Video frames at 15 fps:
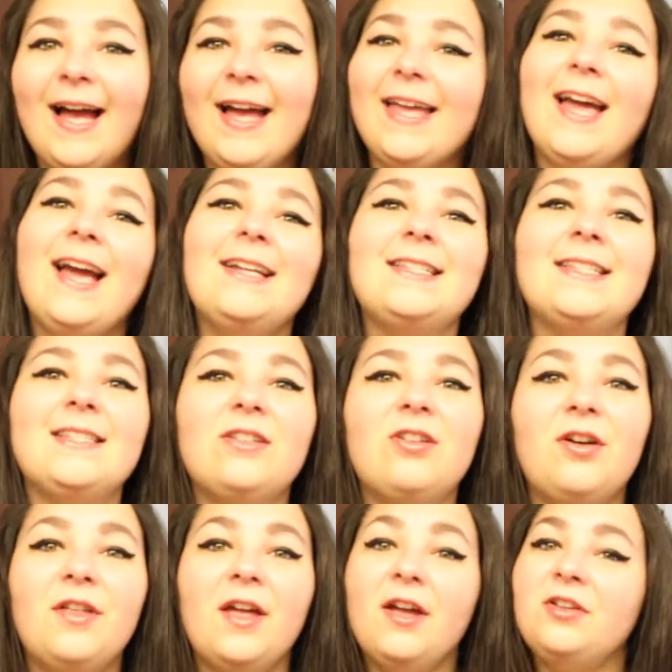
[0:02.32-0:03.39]
Hi guys, it's
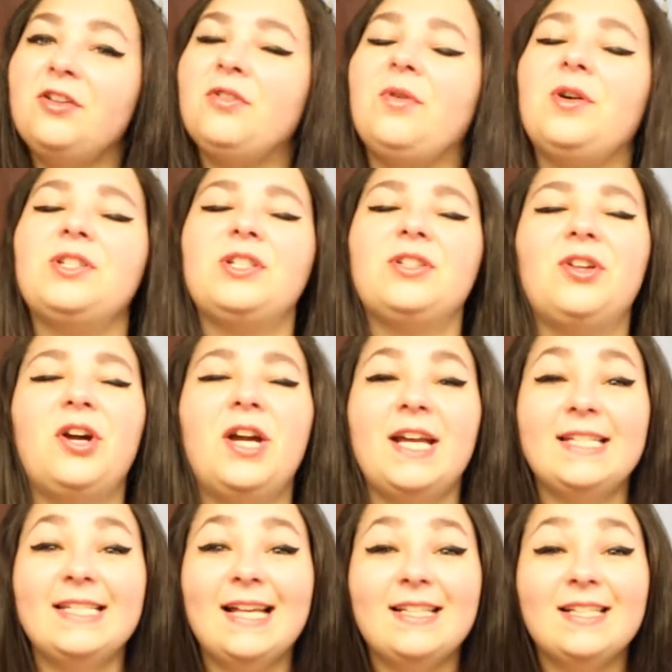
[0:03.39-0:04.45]
Laura and you're watching
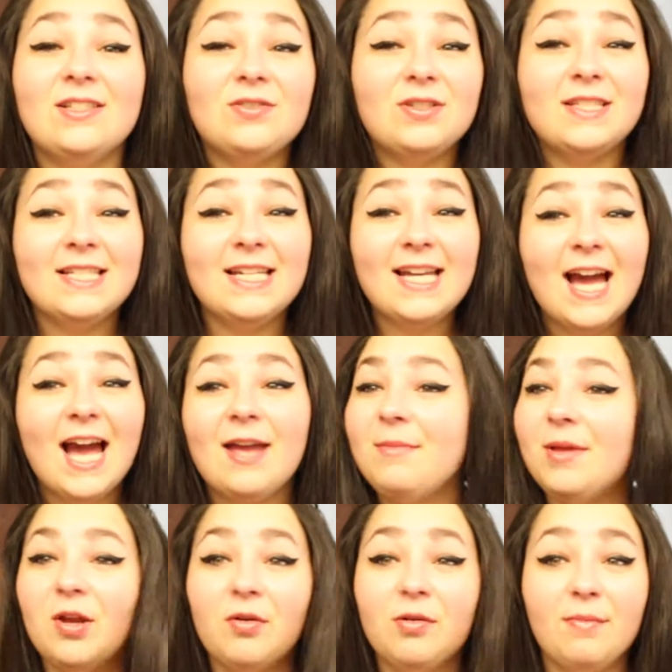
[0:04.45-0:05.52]
lauraxannie. So today
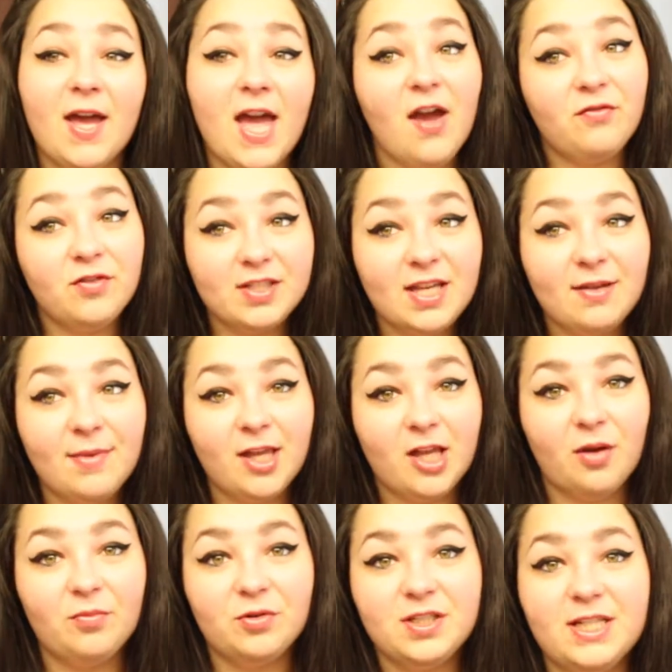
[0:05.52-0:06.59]
I'm here with my everyday
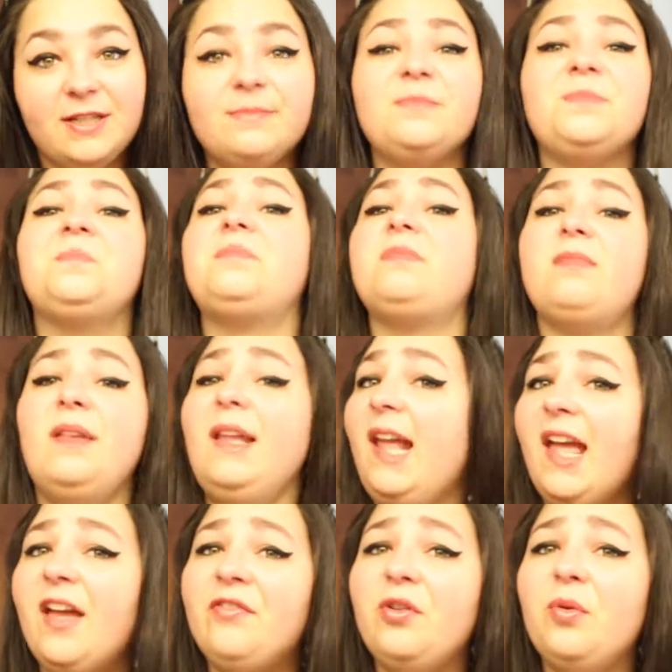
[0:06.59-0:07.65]
makeup routine.
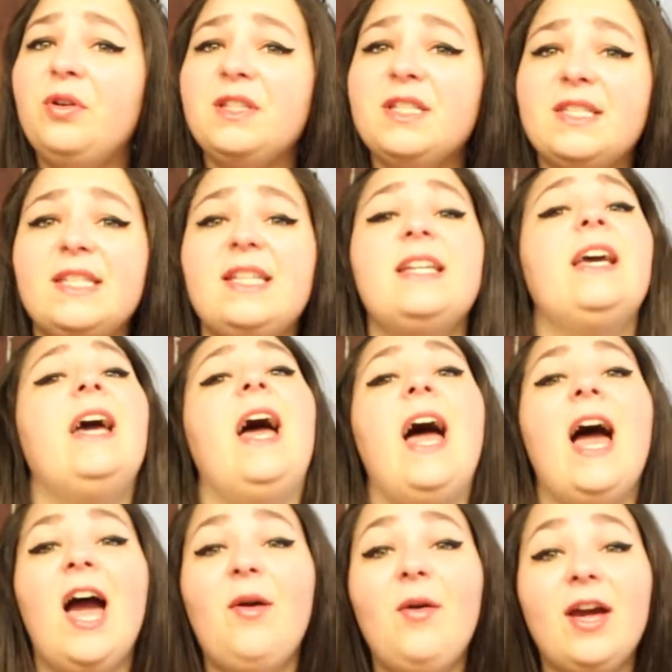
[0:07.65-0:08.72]
If you want to see
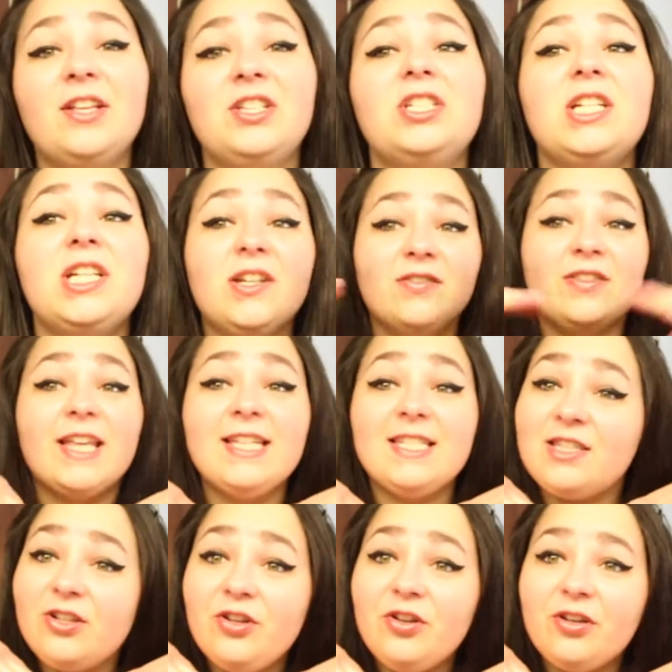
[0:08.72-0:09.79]
how I achieve
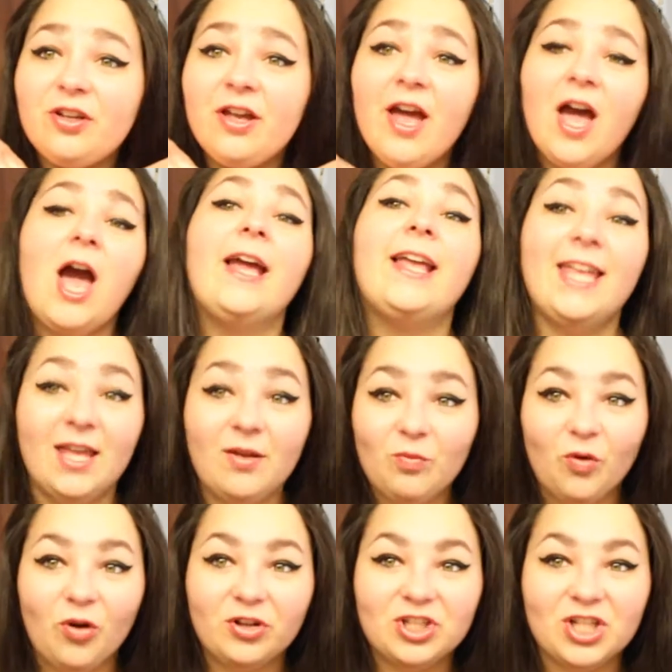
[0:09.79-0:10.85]
this look,
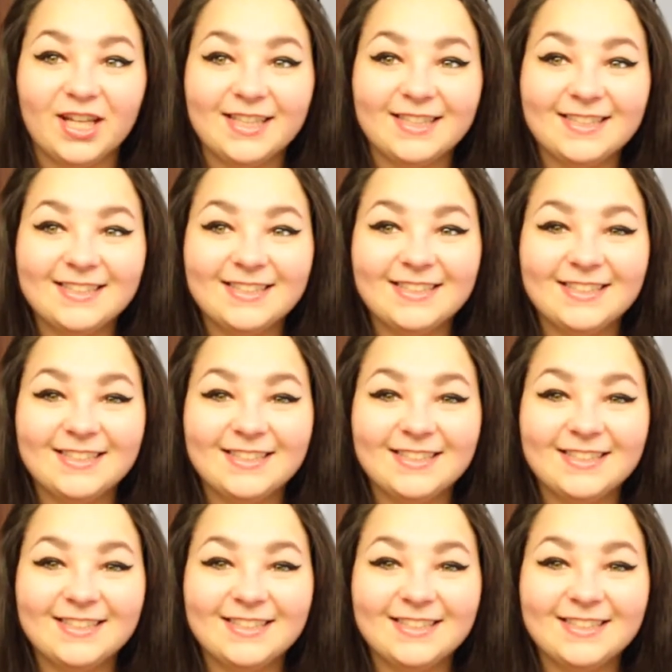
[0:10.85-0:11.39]
keep watching.